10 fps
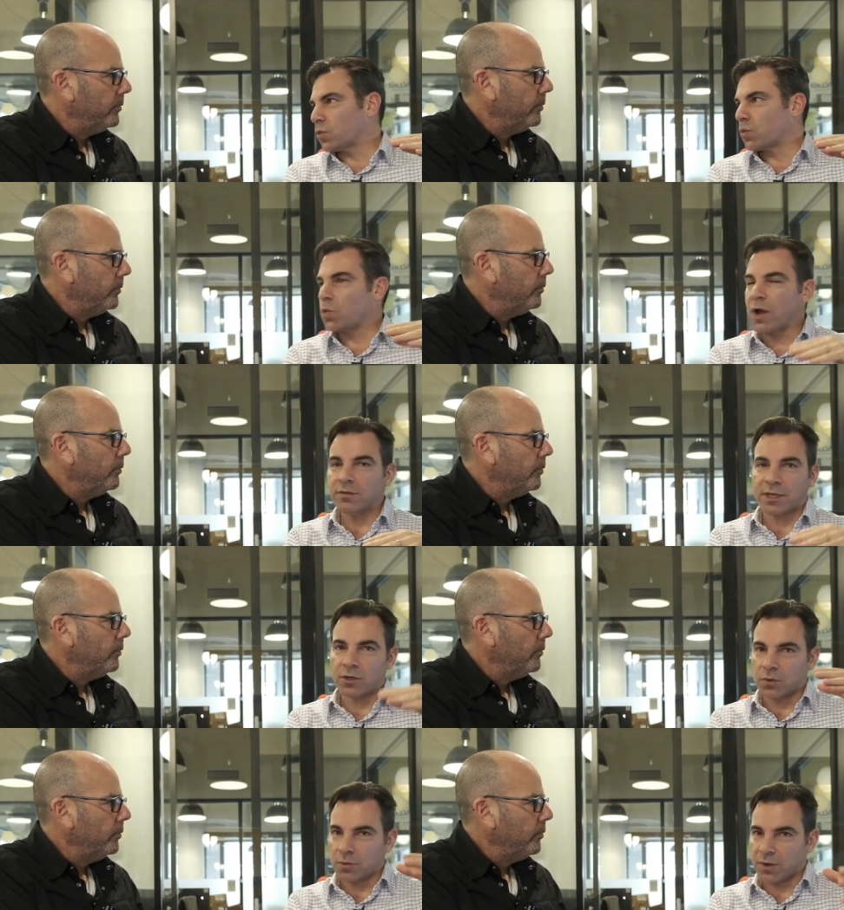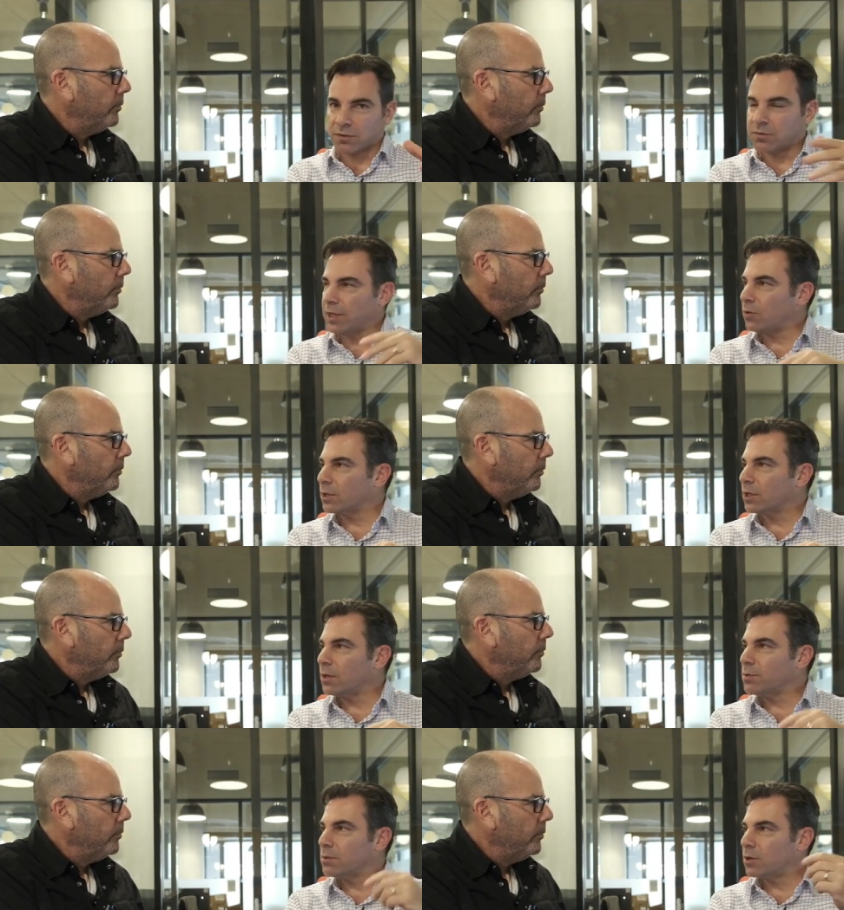Speaker 1: not only relative to that one
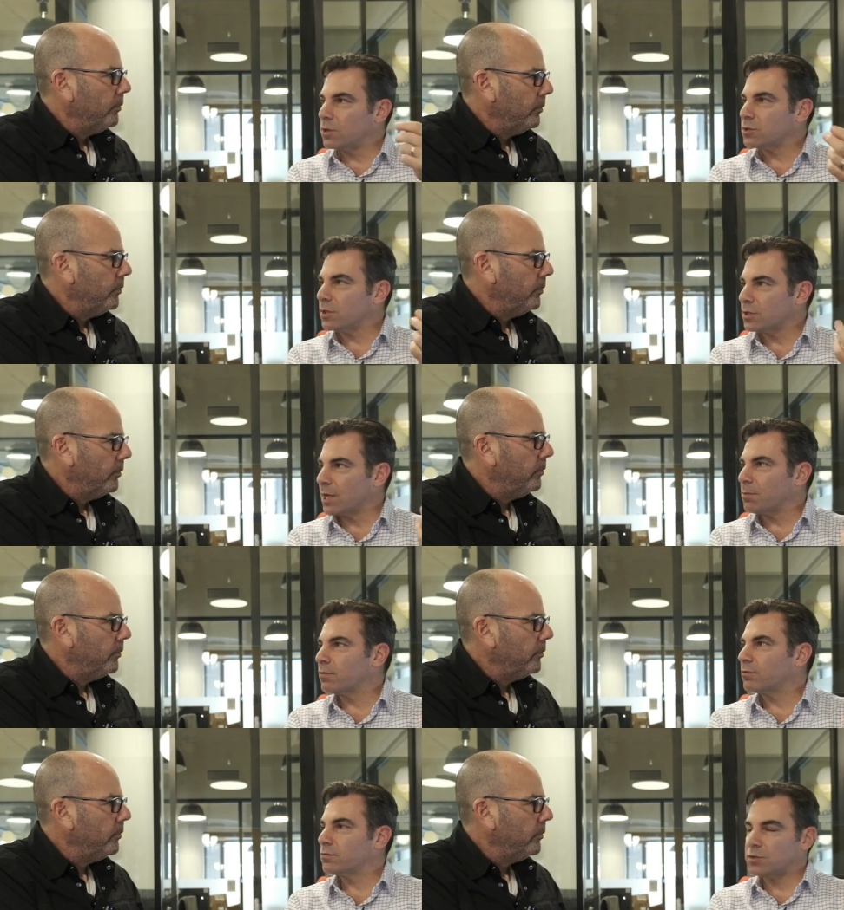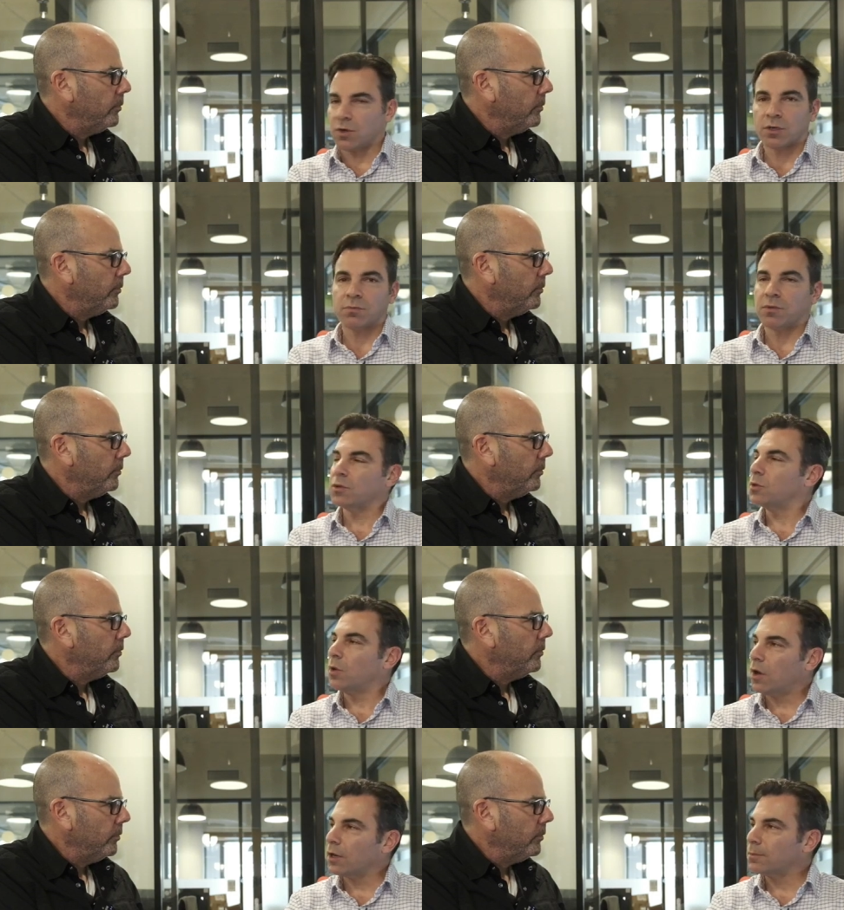company, but also the type of startup that
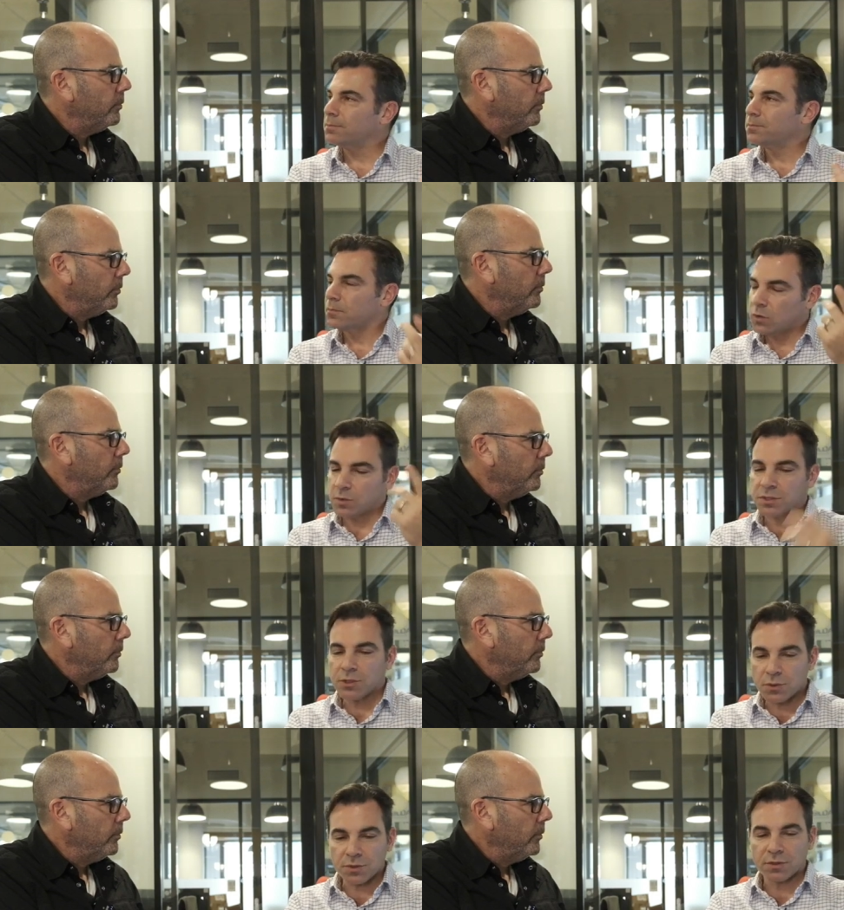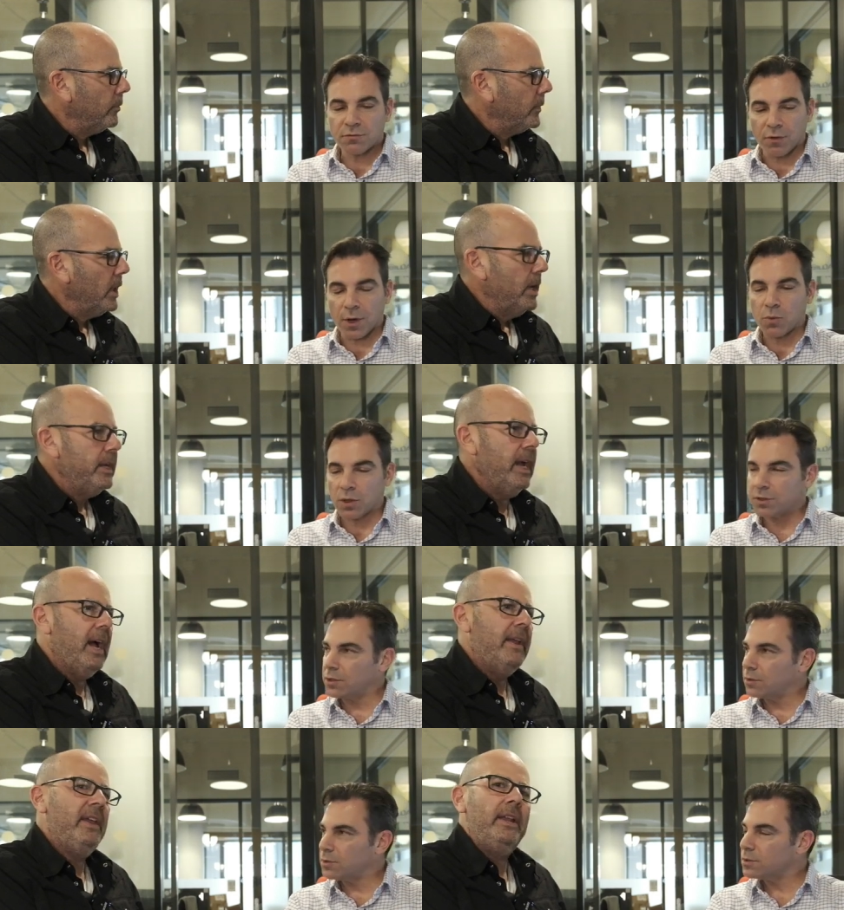you are. That was an interesting framework.
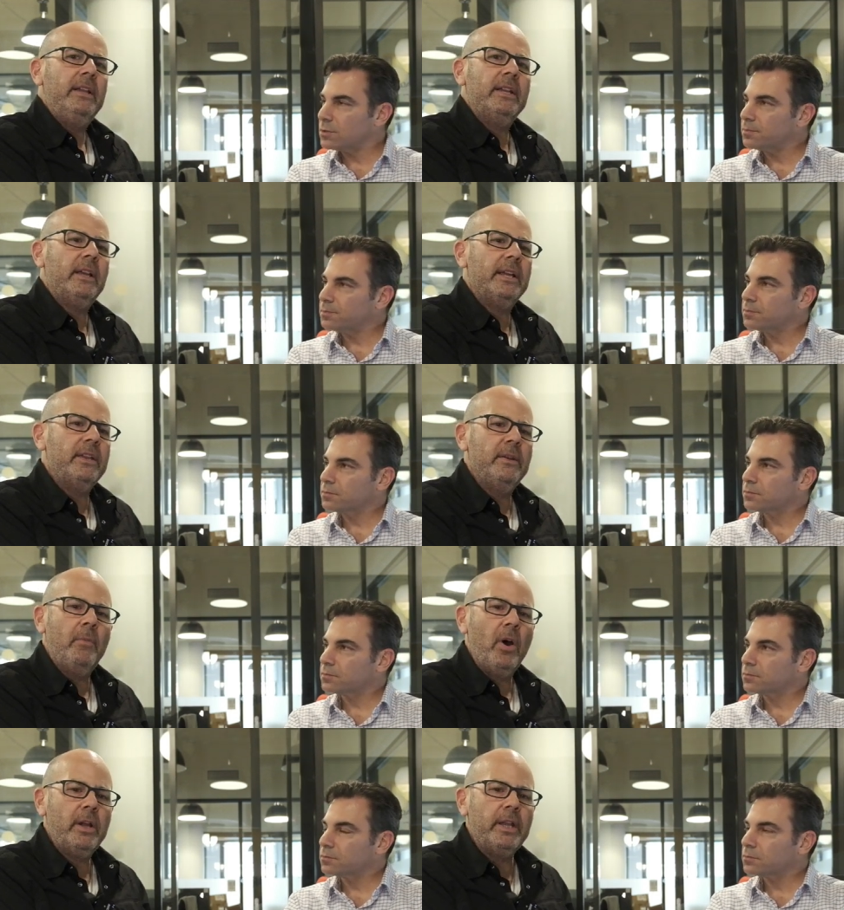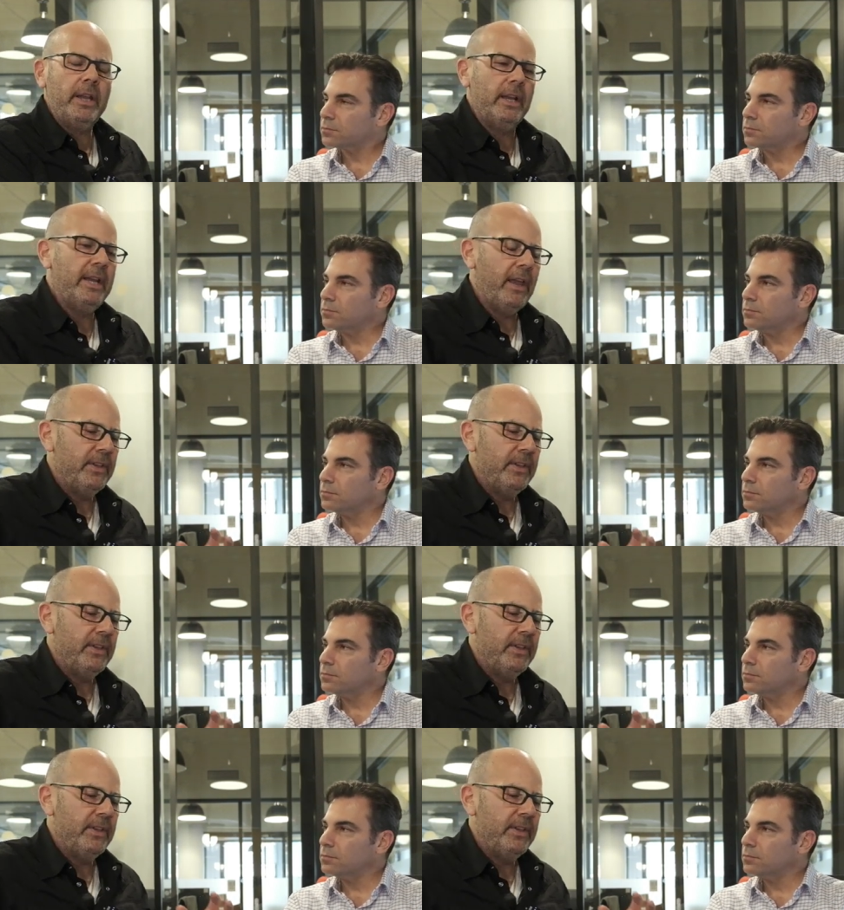Yeah,
Speaker 2: and then I think like in the marketing again,